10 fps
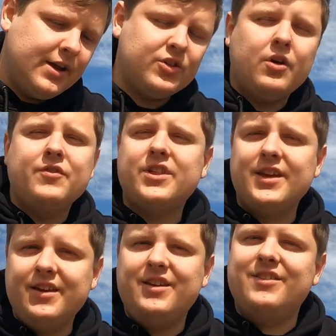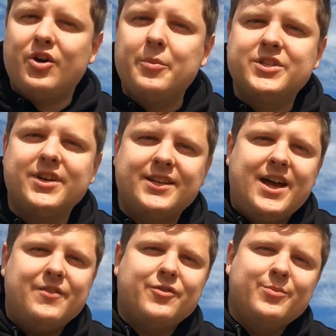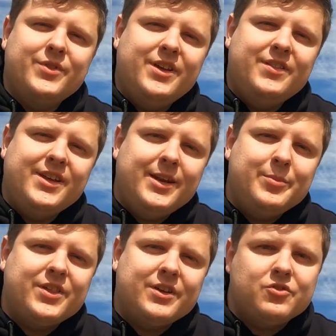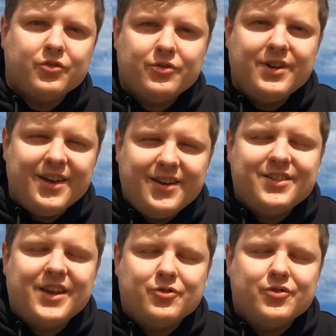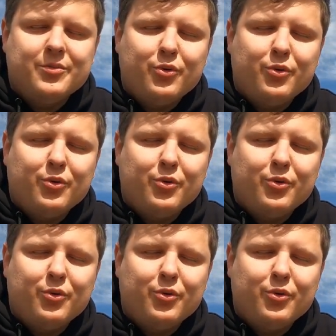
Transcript: And so obviously the comments like that from the Olympic secretary